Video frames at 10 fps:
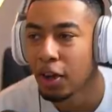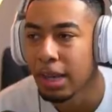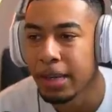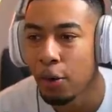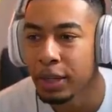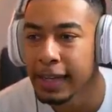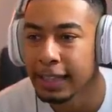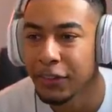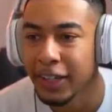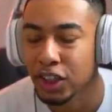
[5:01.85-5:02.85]
yo, let me know what you
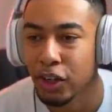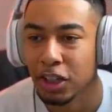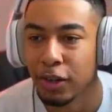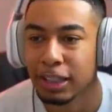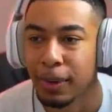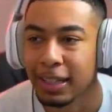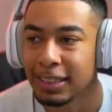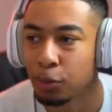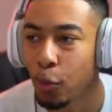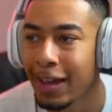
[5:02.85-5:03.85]
guys think of stretch rats, man.
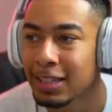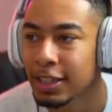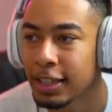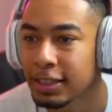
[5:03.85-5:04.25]
Is this weird to you?